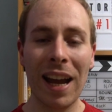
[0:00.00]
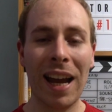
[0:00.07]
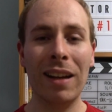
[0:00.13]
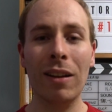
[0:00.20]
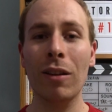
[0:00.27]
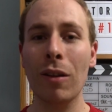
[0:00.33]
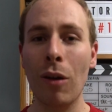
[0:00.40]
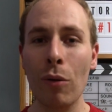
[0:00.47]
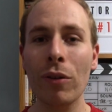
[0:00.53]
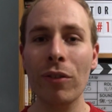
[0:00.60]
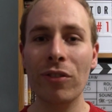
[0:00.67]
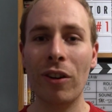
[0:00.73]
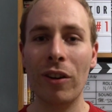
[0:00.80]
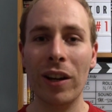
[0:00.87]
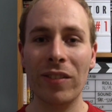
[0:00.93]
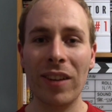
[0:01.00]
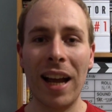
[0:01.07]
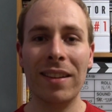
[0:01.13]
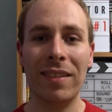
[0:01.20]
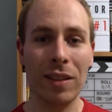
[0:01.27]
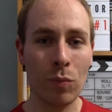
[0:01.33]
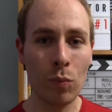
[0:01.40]
And alongside his
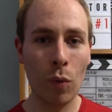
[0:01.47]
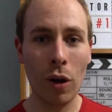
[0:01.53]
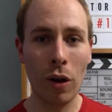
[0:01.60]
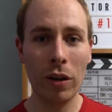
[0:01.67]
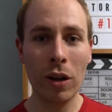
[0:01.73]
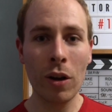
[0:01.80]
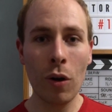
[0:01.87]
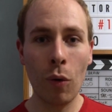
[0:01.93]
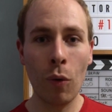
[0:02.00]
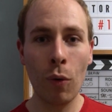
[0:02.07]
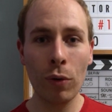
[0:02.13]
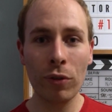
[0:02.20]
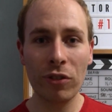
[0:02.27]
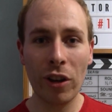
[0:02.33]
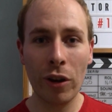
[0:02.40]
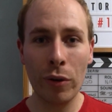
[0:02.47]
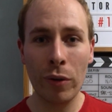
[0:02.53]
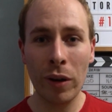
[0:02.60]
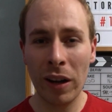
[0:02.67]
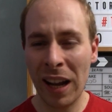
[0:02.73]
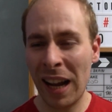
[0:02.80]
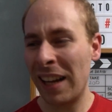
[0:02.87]
acting work,
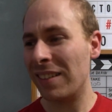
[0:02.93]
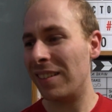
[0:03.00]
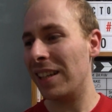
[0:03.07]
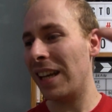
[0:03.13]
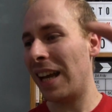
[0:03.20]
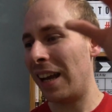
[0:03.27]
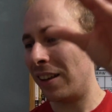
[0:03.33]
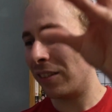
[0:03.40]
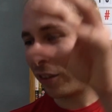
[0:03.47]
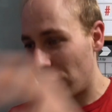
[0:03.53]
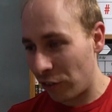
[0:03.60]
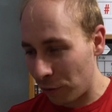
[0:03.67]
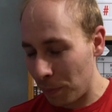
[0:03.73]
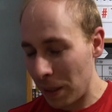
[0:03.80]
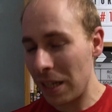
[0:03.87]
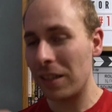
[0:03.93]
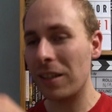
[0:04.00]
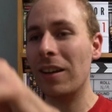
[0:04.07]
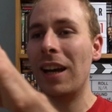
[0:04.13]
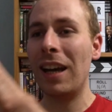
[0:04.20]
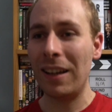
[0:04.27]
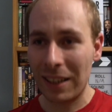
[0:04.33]
also acting as a
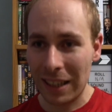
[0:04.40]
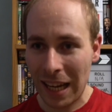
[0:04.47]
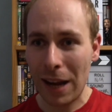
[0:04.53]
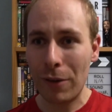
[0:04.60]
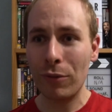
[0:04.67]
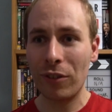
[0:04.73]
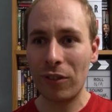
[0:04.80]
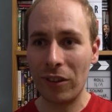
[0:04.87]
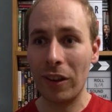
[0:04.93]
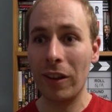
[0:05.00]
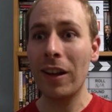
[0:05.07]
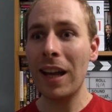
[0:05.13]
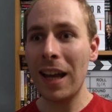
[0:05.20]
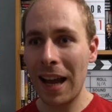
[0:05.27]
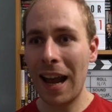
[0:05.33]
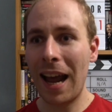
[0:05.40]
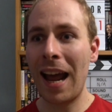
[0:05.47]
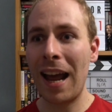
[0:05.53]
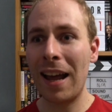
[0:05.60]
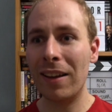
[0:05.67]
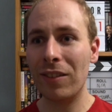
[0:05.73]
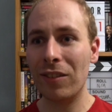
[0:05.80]
speaker and a counsellor
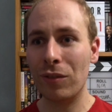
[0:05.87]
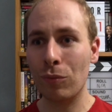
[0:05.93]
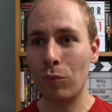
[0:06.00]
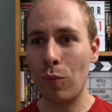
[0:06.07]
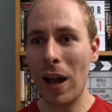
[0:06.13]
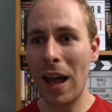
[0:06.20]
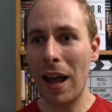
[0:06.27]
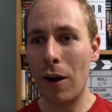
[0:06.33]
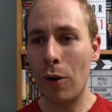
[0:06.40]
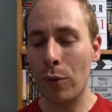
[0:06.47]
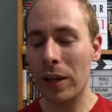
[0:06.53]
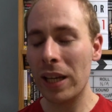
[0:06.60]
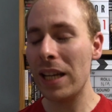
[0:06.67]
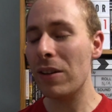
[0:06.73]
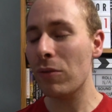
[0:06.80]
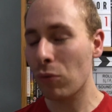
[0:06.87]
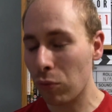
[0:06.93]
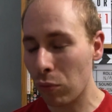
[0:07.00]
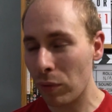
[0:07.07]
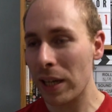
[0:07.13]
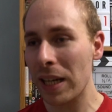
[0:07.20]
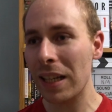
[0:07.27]
as well. He
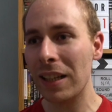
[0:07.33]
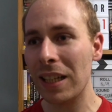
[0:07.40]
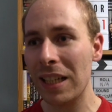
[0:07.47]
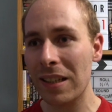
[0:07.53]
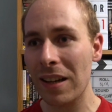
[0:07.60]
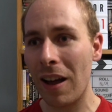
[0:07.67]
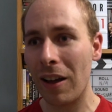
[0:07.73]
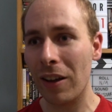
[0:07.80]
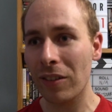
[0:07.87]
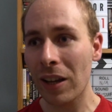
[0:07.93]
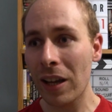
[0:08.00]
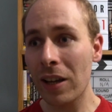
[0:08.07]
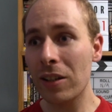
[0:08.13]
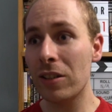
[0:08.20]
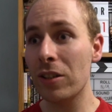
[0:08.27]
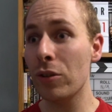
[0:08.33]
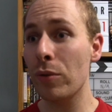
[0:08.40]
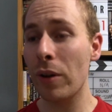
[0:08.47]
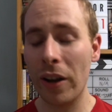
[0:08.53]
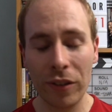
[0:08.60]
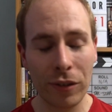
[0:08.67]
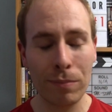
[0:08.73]
really does
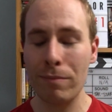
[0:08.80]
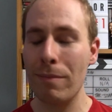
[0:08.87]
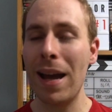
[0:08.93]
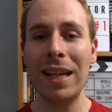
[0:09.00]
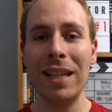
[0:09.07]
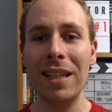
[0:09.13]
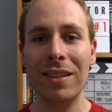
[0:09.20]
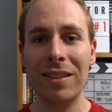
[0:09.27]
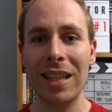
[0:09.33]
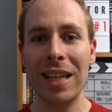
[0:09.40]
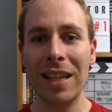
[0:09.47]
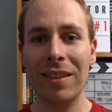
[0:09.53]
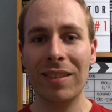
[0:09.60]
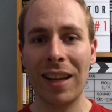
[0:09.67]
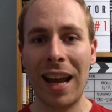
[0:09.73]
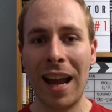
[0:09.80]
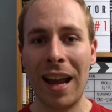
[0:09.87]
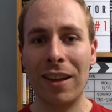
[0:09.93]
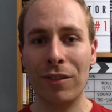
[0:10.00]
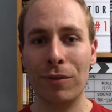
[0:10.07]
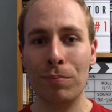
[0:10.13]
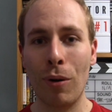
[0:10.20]
do as many things
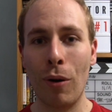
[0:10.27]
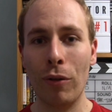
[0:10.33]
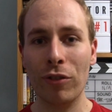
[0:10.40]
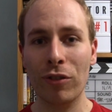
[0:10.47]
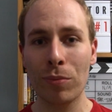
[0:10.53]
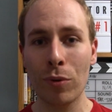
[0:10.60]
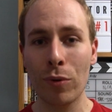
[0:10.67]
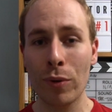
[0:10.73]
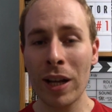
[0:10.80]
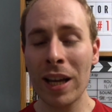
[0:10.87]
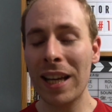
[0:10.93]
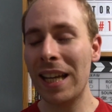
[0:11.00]
as possible.